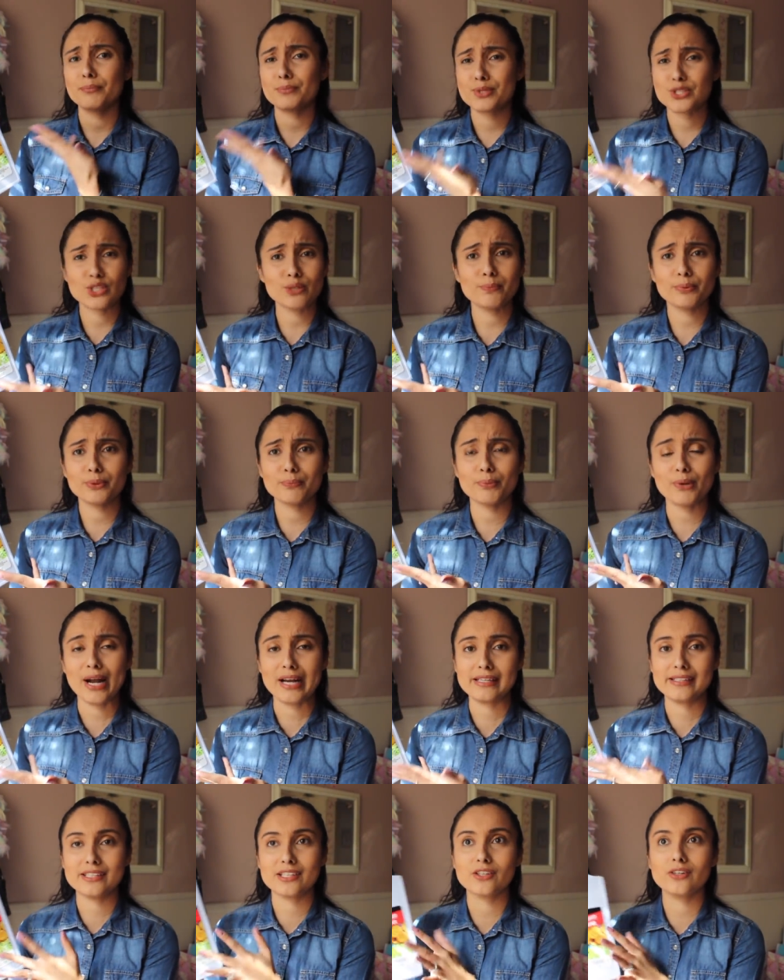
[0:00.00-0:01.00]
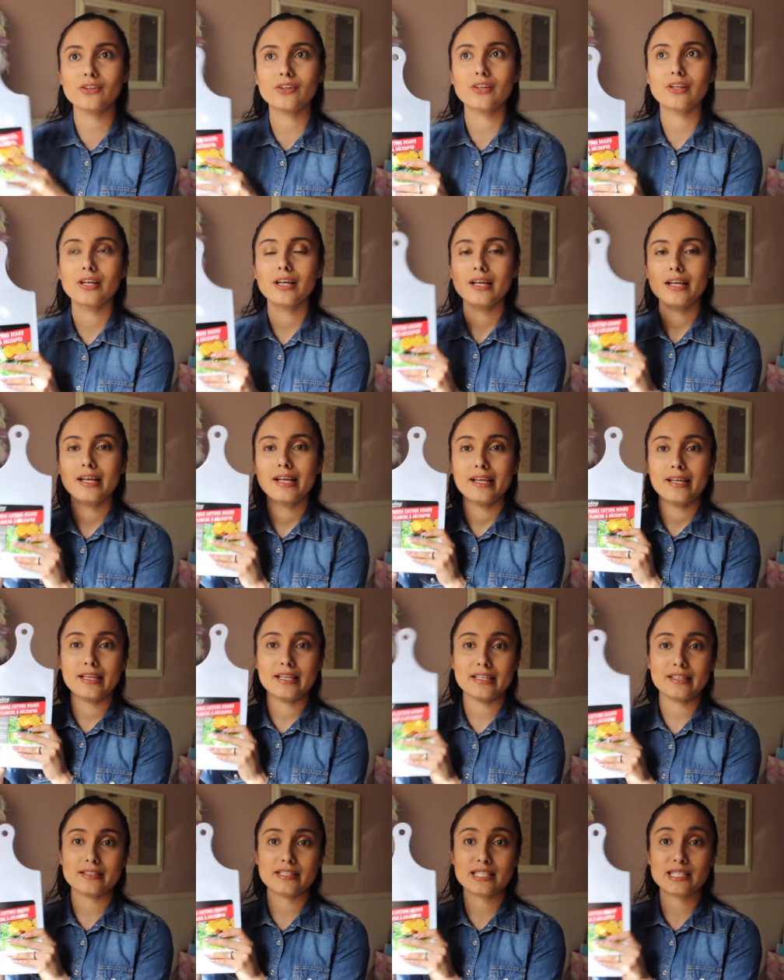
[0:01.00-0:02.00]
super practical.
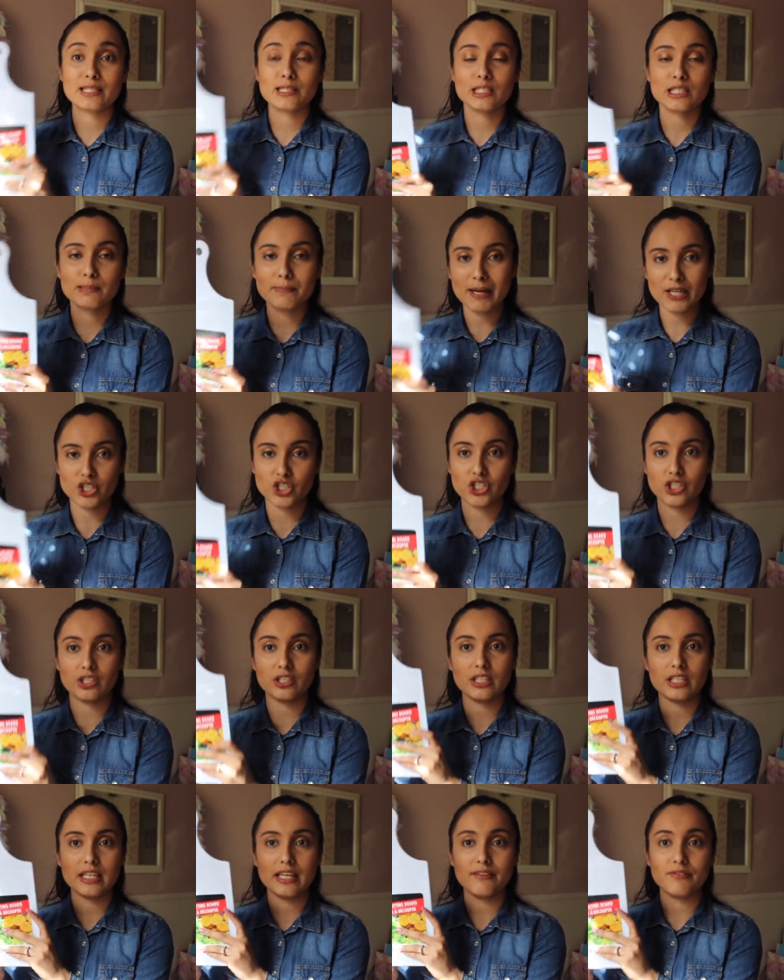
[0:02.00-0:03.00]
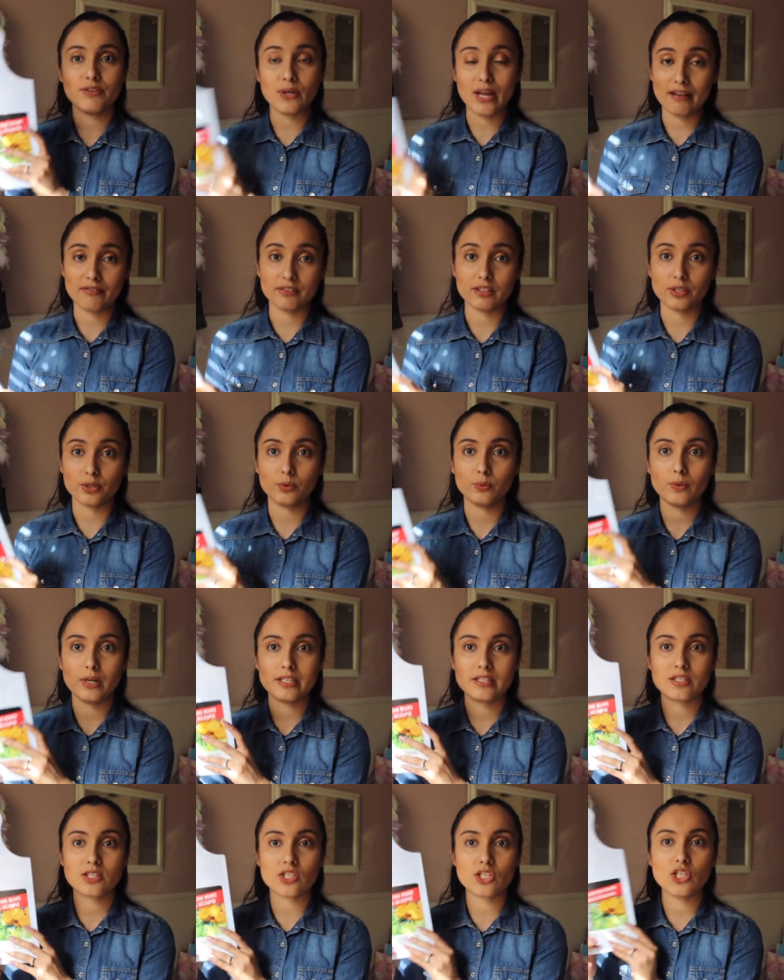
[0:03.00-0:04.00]
especially if you have little
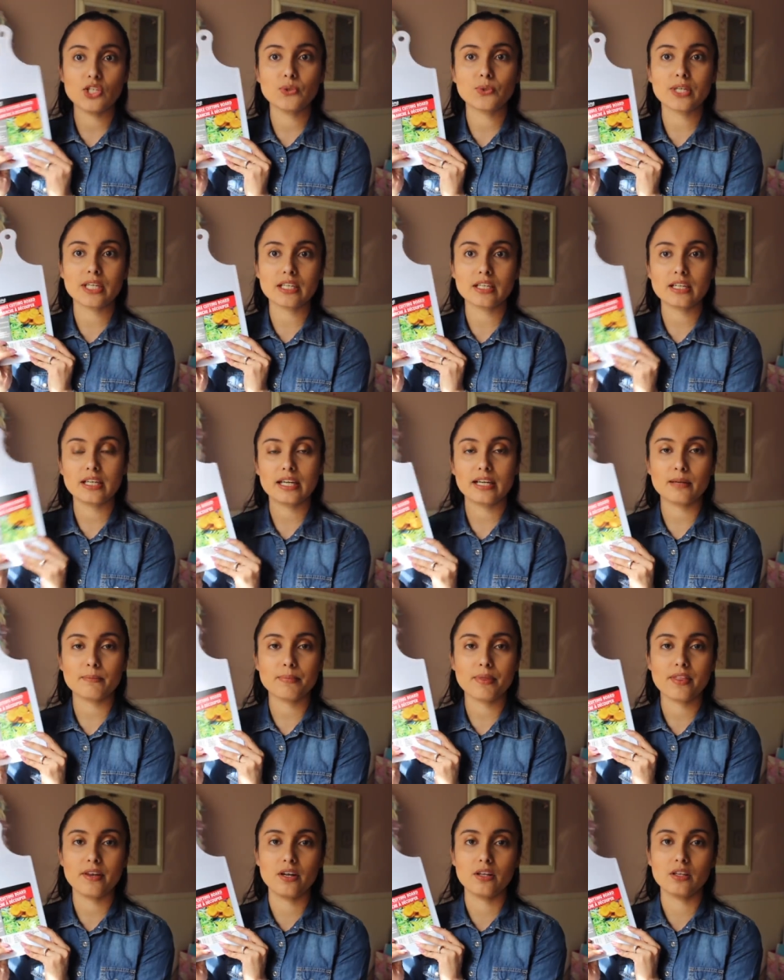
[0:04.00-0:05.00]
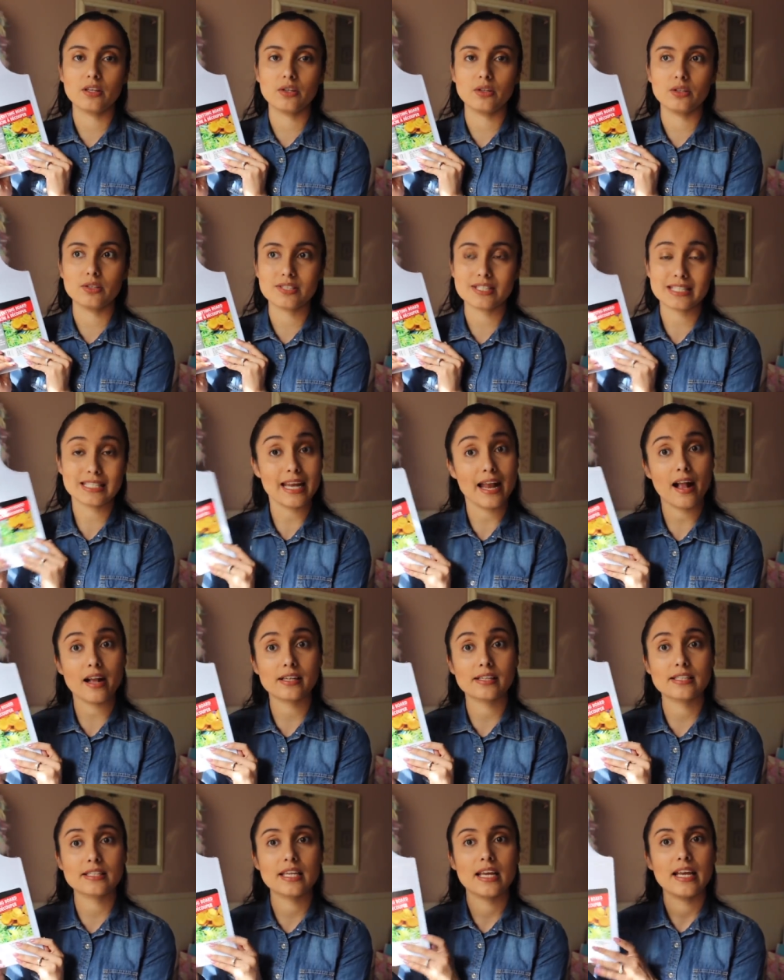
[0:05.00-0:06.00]
ones, so you can cut up their little
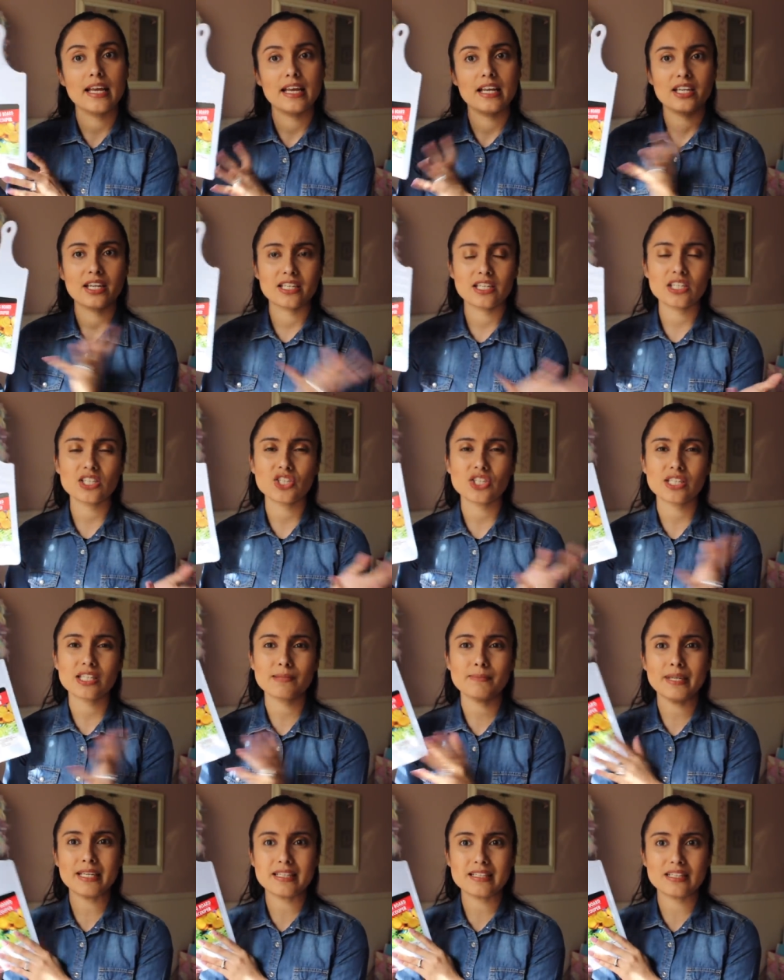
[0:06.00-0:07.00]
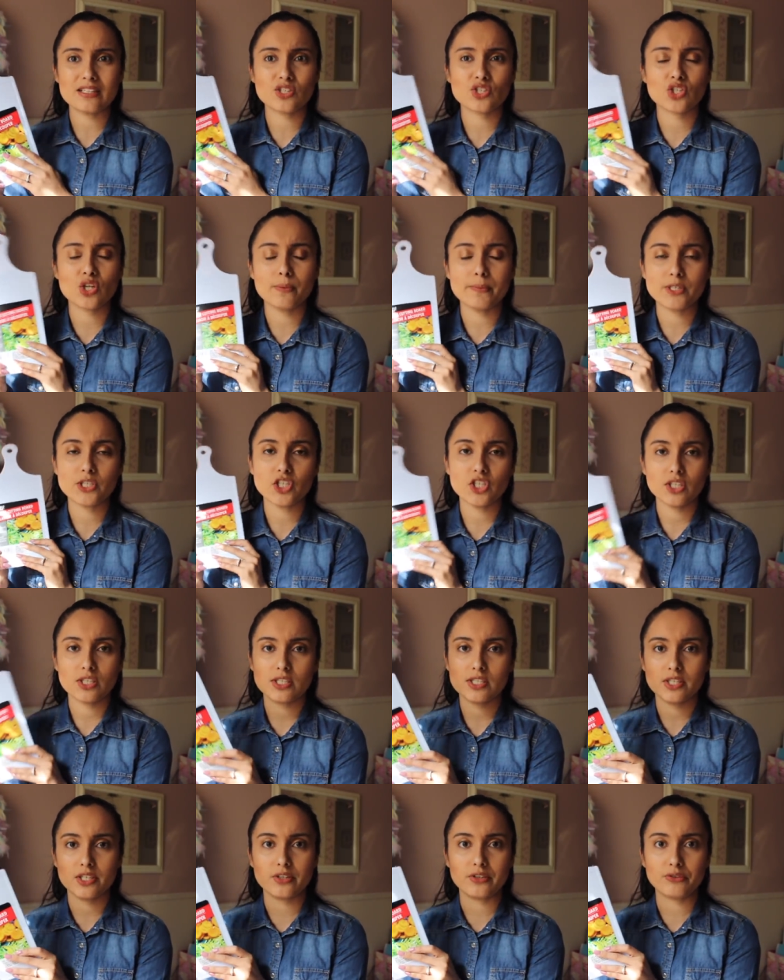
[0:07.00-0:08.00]
snacks, and it just makes it so much
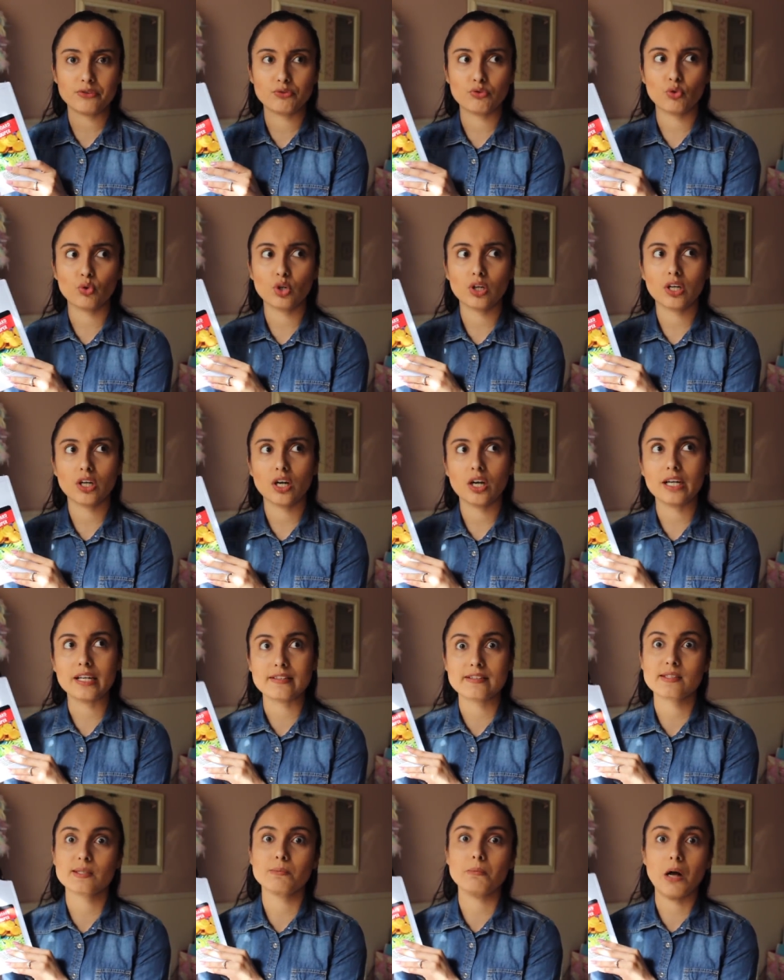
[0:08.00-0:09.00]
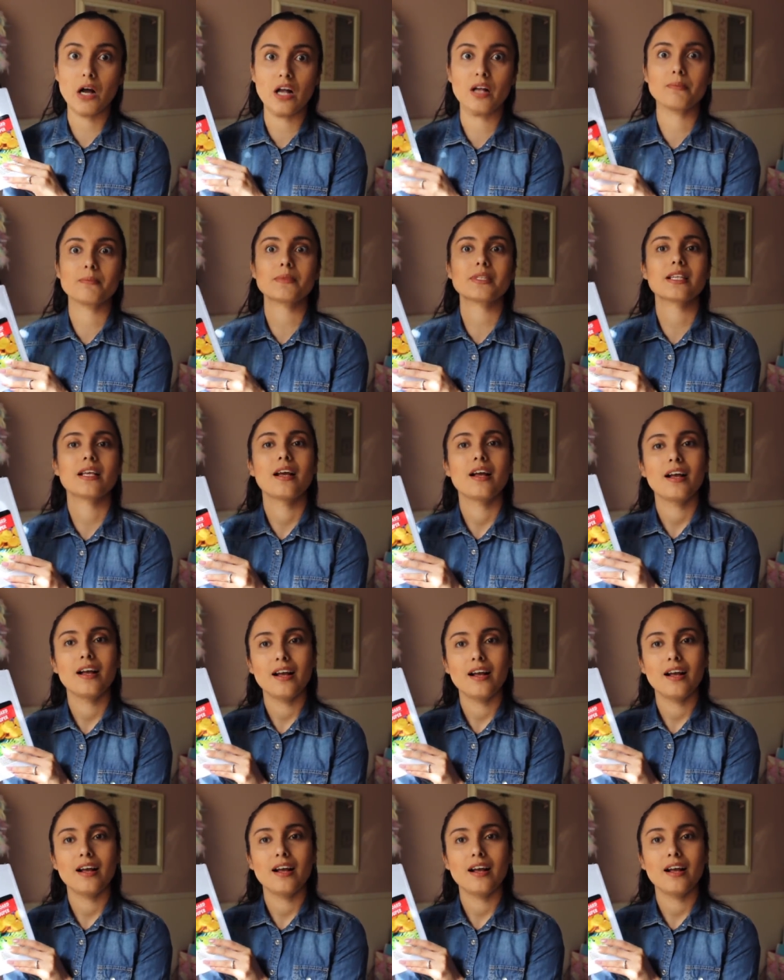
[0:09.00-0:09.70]
easier for us moms.